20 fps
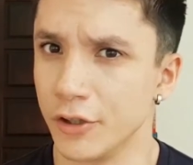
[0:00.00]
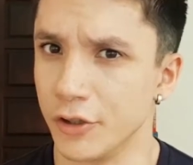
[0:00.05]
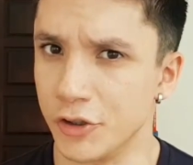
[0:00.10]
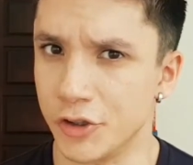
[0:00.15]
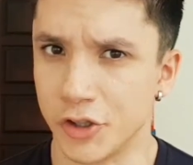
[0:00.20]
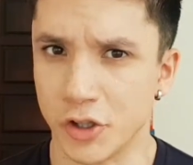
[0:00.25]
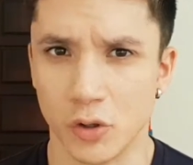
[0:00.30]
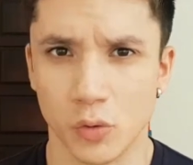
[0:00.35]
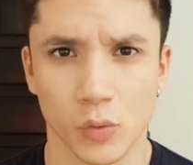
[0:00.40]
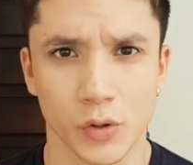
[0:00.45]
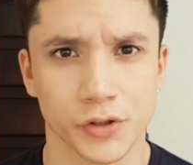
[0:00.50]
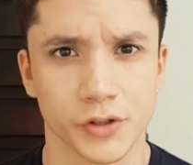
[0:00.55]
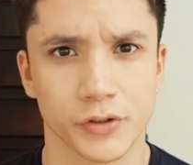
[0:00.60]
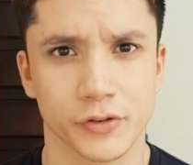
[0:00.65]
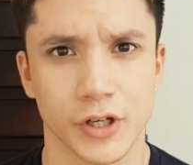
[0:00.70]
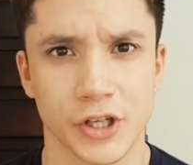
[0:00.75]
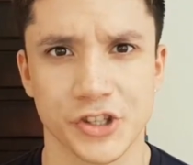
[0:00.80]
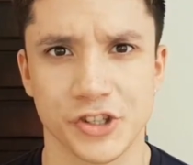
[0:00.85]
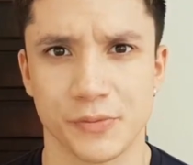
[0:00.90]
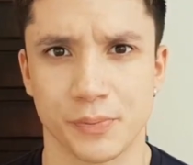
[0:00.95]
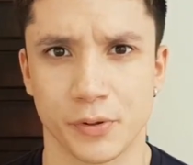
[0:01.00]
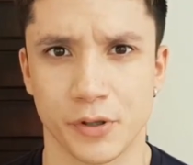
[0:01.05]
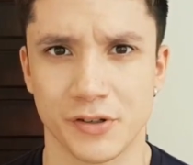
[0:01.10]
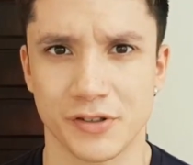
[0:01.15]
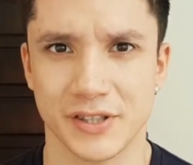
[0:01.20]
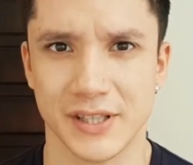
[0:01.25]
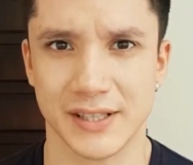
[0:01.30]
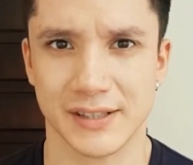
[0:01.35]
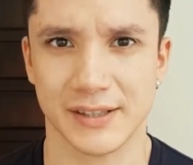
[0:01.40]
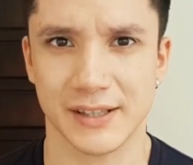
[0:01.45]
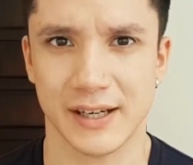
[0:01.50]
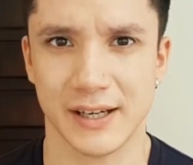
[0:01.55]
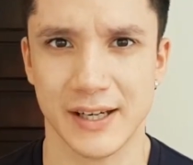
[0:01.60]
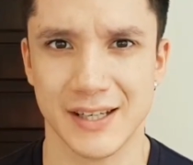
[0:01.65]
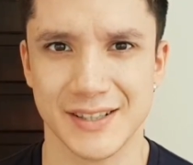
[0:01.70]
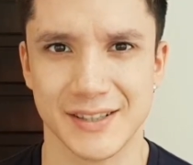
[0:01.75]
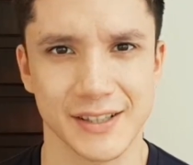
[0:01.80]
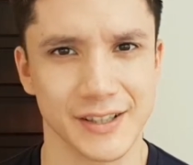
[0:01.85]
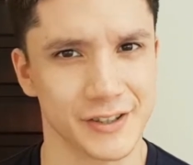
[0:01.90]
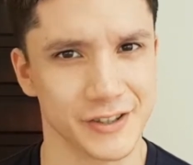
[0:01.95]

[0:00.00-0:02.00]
You don't want to rush the process, guys.